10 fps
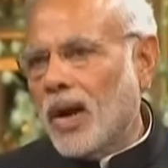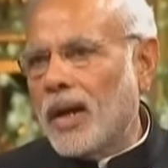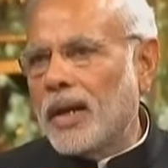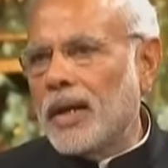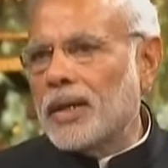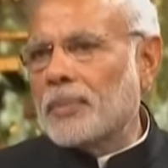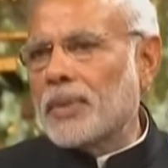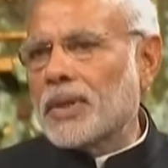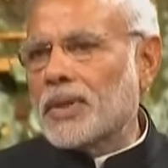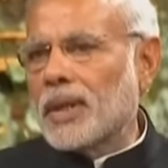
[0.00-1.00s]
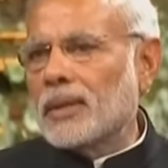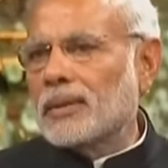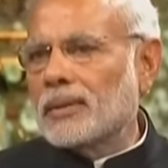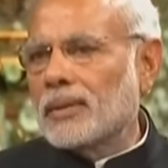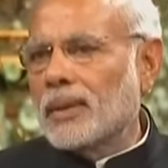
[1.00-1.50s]
on
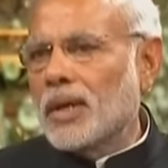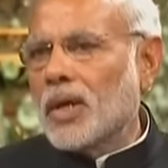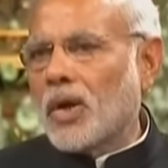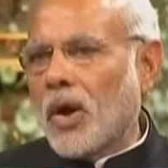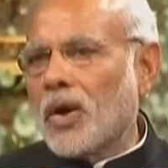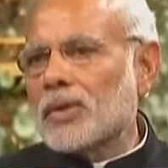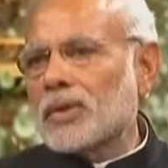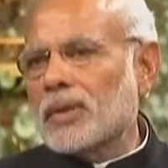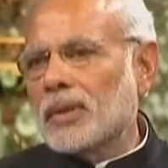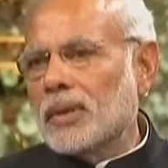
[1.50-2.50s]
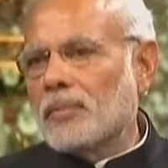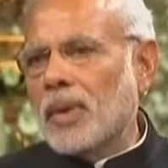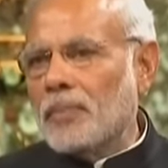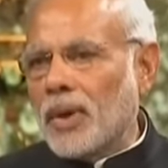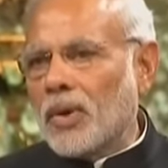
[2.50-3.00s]
interpretation costs,
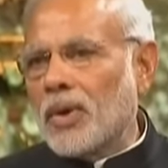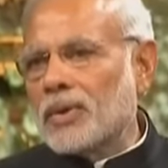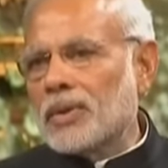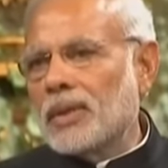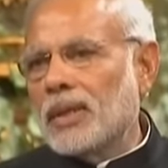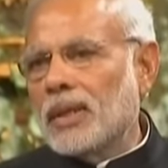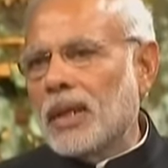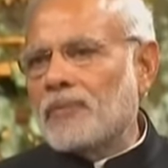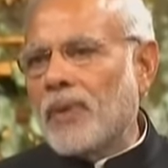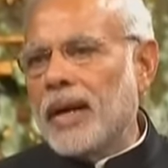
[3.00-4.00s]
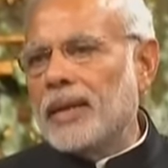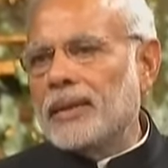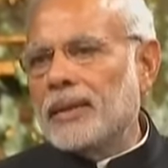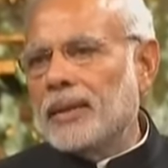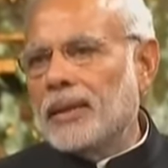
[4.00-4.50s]
but because they
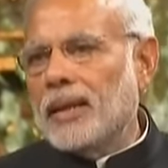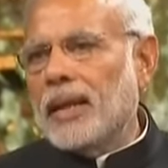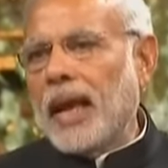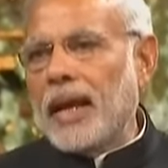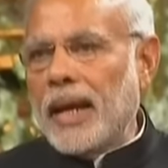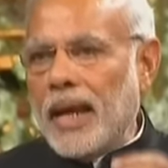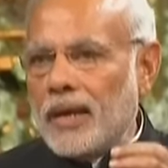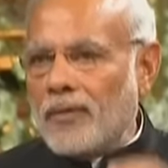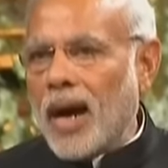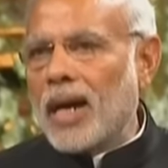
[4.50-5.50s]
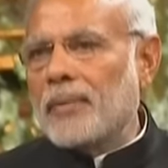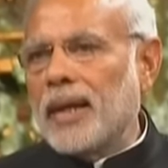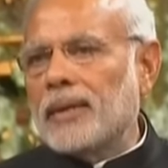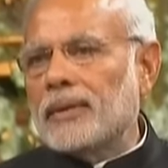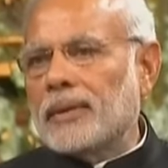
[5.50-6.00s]
find an
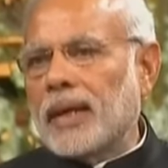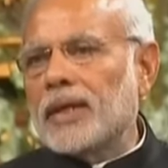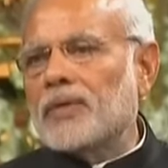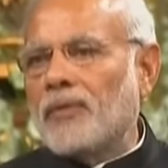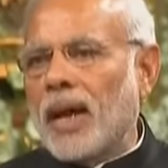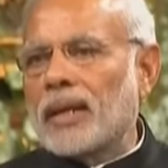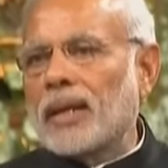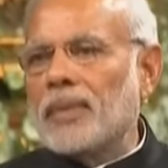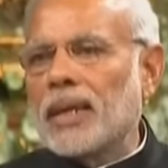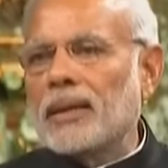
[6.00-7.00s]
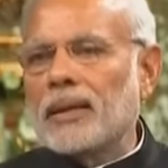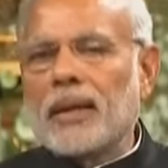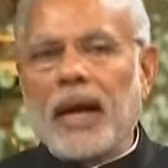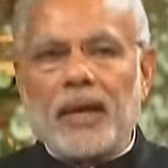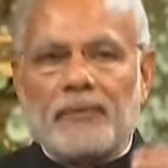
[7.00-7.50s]
environment that is welcoming
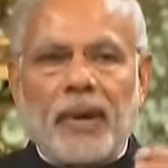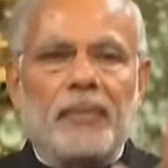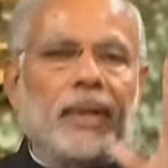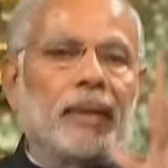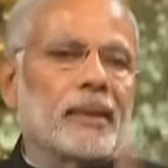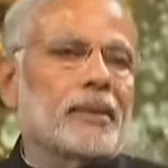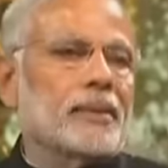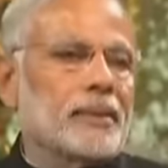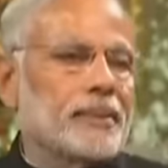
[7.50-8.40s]
and familiar.